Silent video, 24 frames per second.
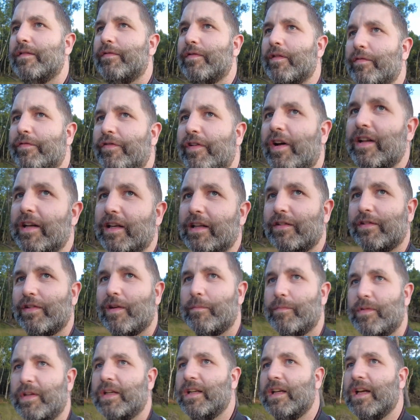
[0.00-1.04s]
I'm finding
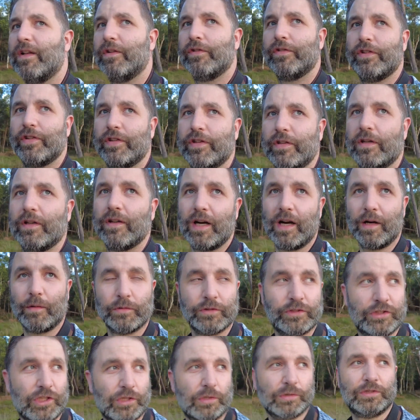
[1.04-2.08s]
something else, I
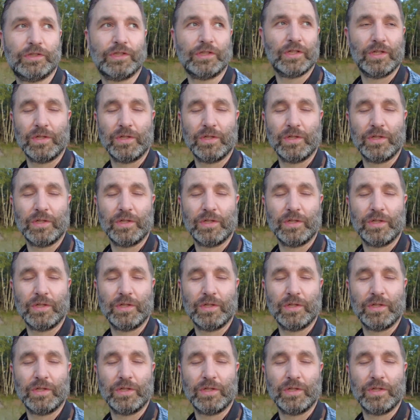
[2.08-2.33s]
will show it to